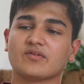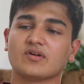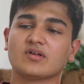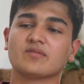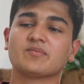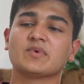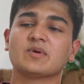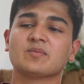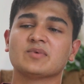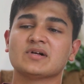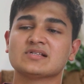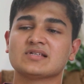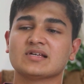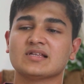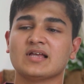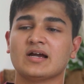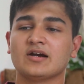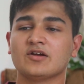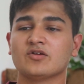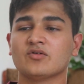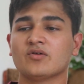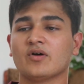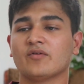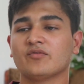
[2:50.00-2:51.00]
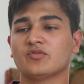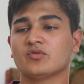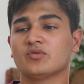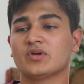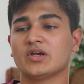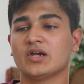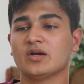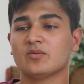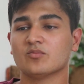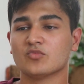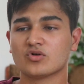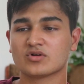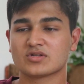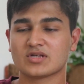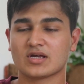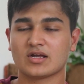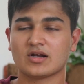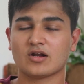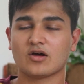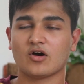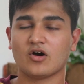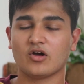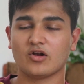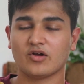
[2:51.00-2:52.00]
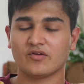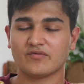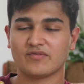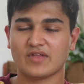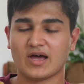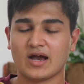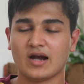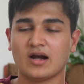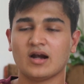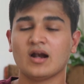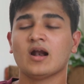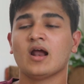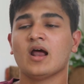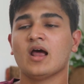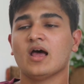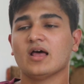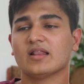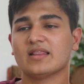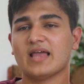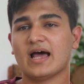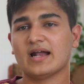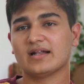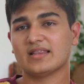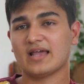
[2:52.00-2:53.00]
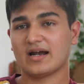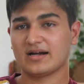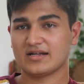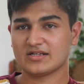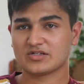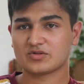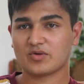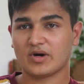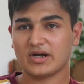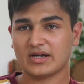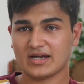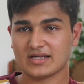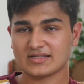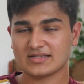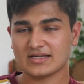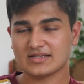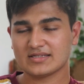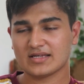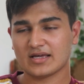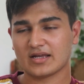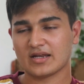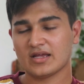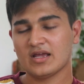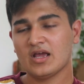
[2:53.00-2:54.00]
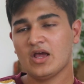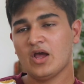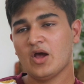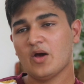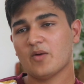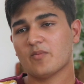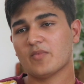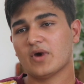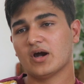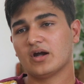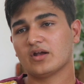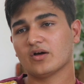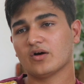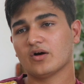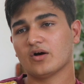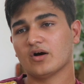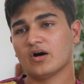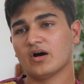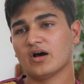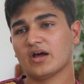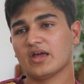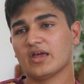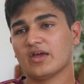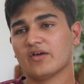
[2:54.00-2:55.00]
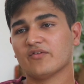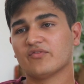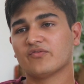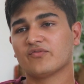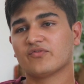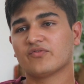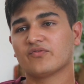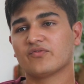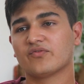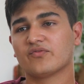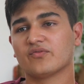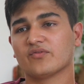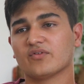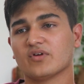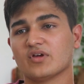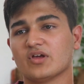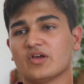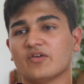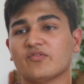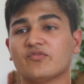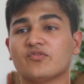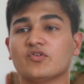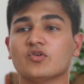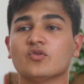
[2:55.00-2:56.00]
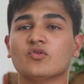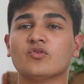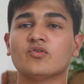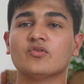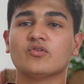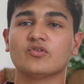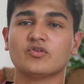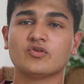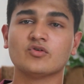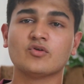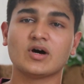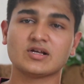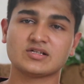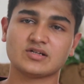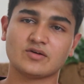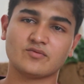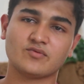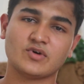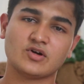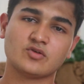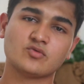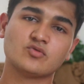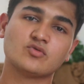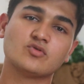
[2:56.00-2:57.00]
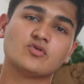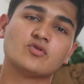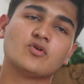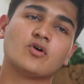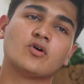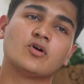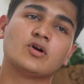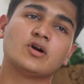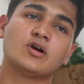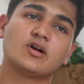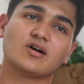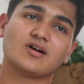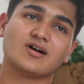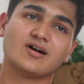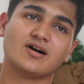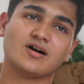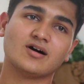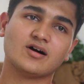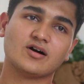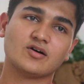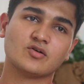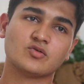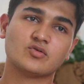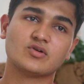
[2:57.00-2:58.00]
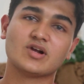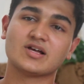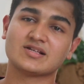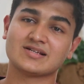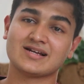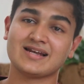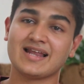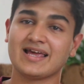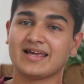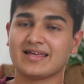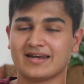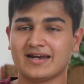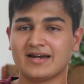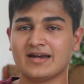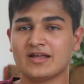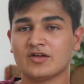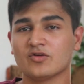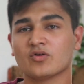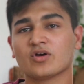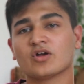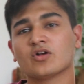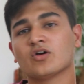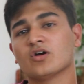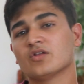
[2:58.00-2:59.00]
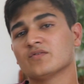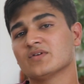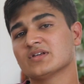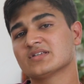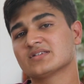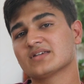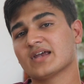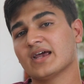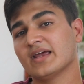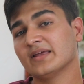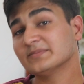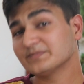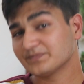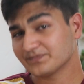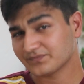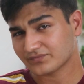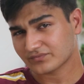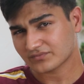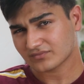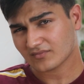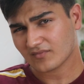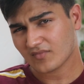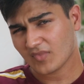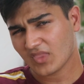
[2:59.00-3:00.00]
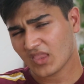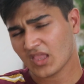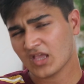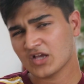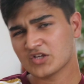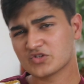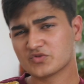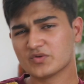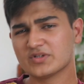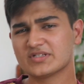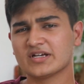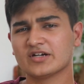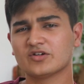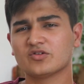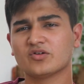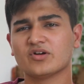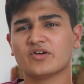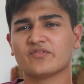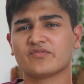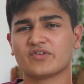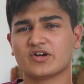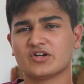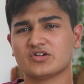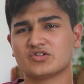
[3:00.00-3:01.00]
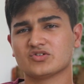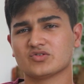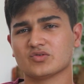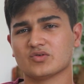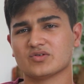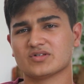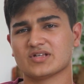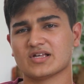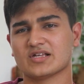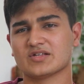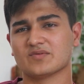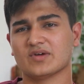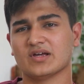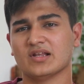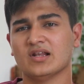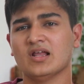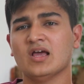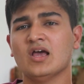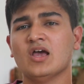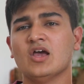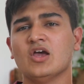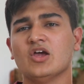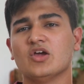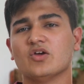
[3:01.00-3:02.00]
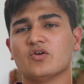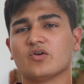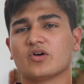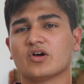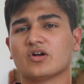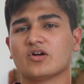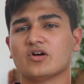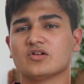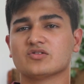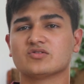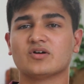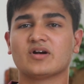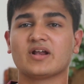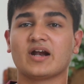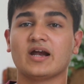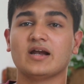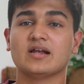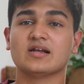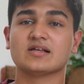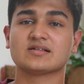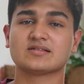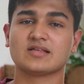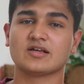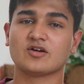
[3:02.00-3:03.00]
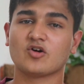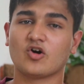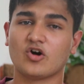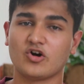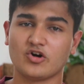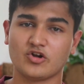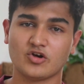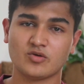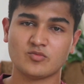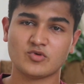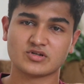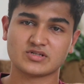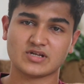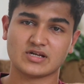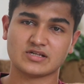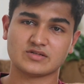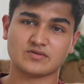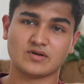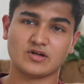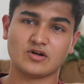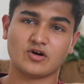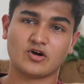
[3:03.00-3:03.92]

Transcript: people say that you have to read books and all of that, that is quite necessary. But if you are someone who doesn't like reading, you can always try switching to different shows as well. You can also try listening audiobooks as well.